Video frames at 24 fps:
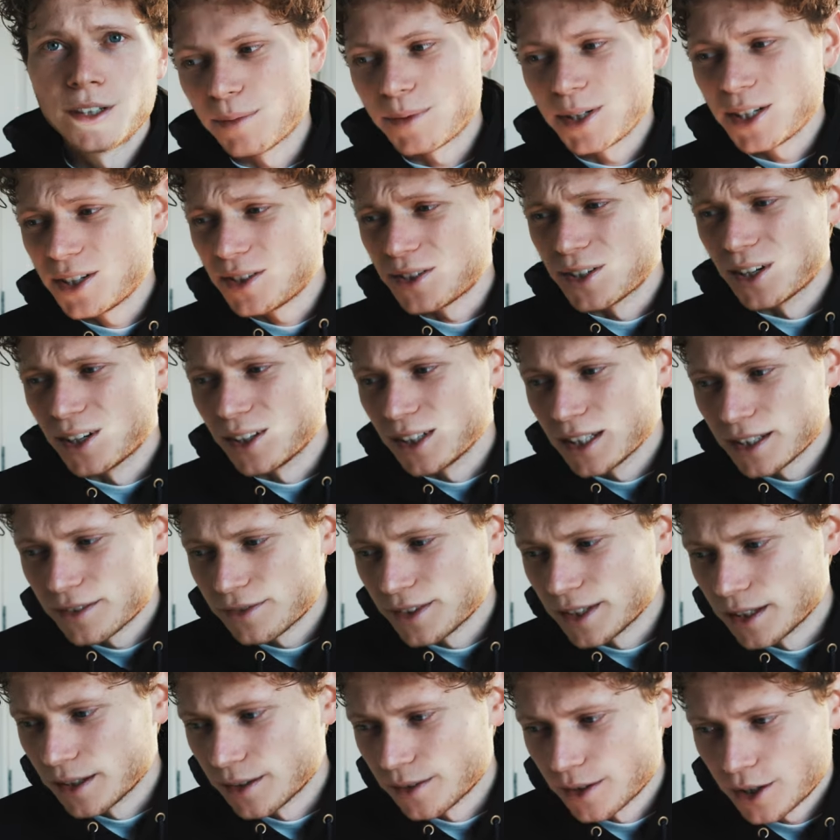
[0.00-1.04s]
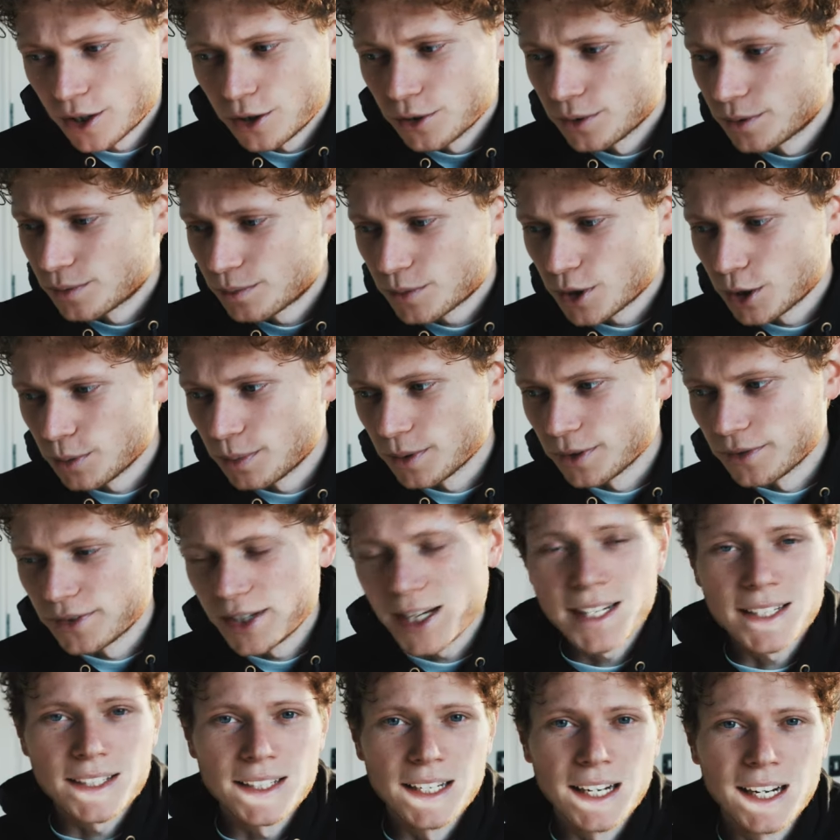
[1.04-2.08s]
I've been using Artlist for a good couple of
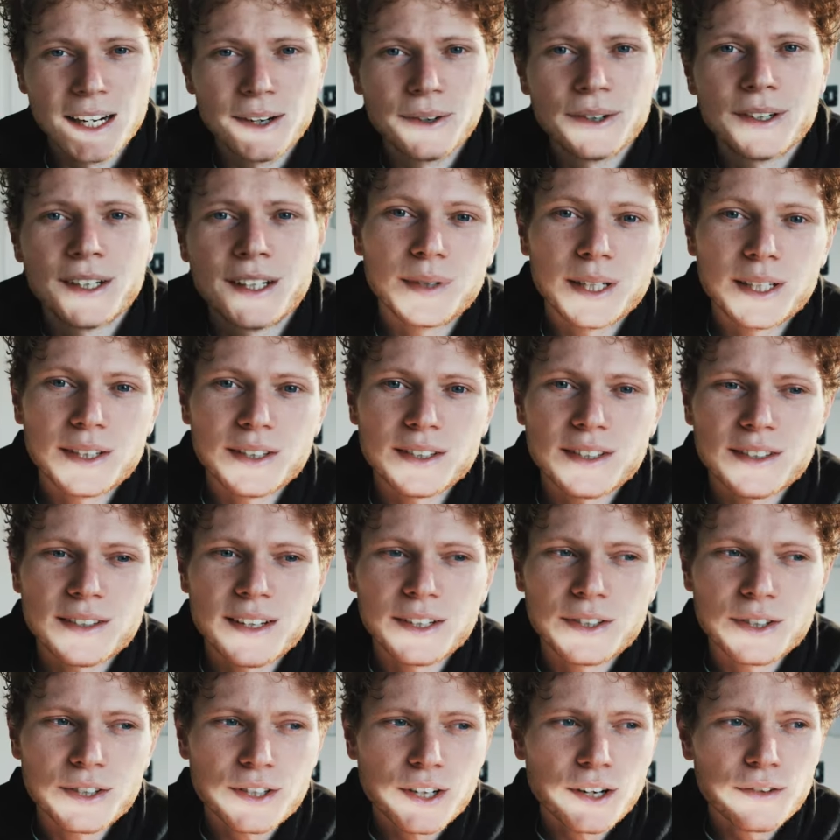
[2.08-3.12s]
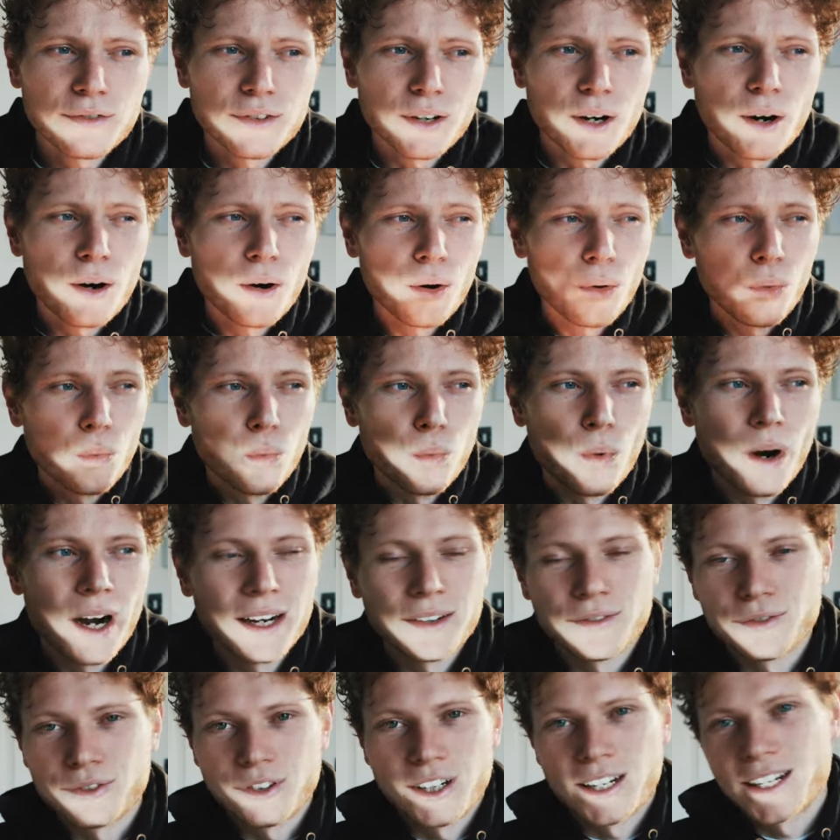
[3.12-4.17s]
years now because they just offer a whole
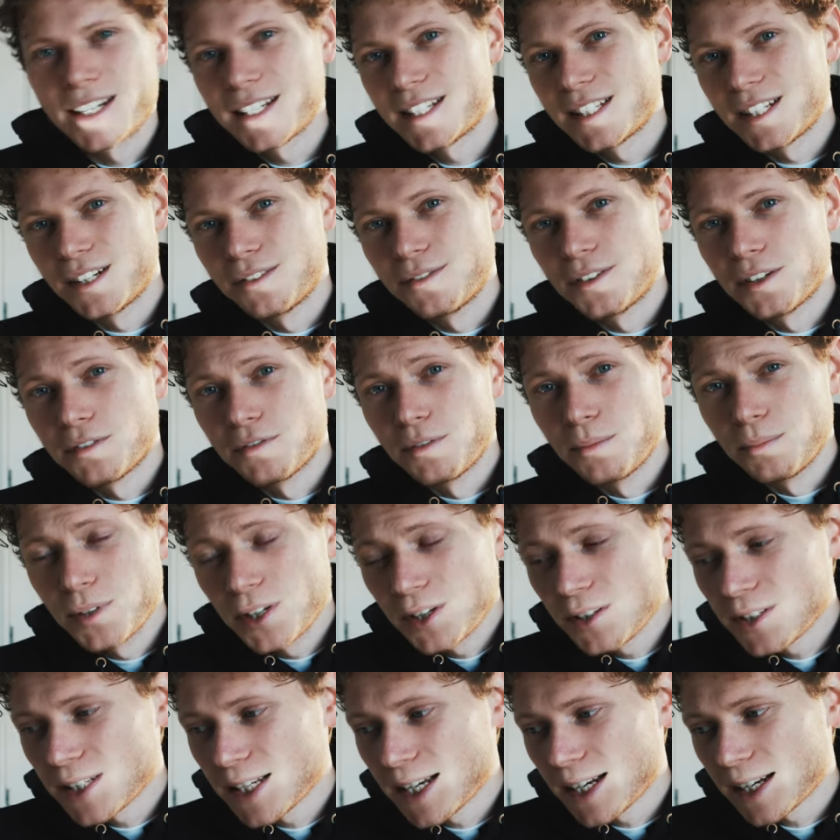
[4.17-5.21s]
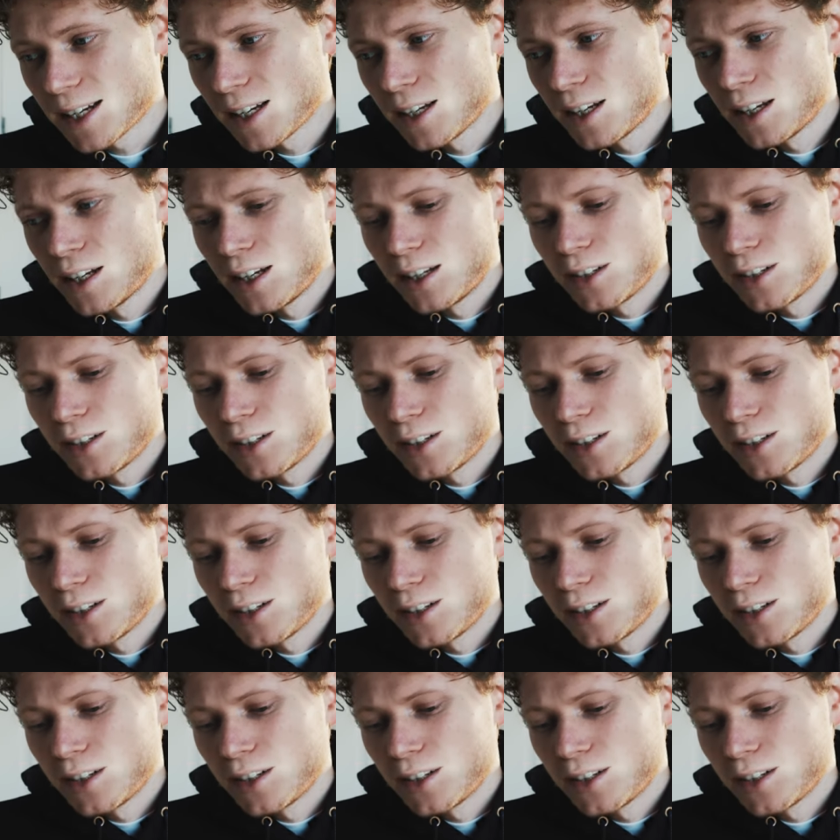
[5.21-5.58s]
wide variety of different music,